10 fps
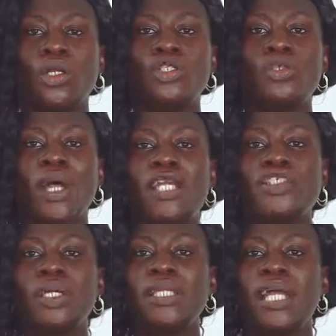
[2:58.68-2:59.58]
you
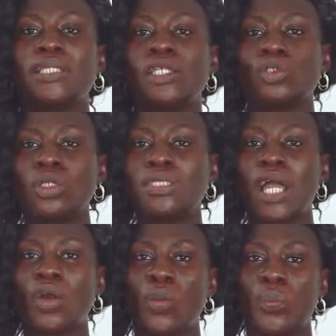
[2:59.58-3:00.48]
ensure that the total
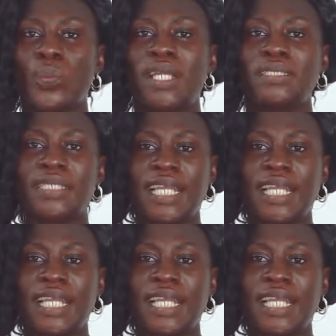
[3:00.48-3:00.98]
equipment in the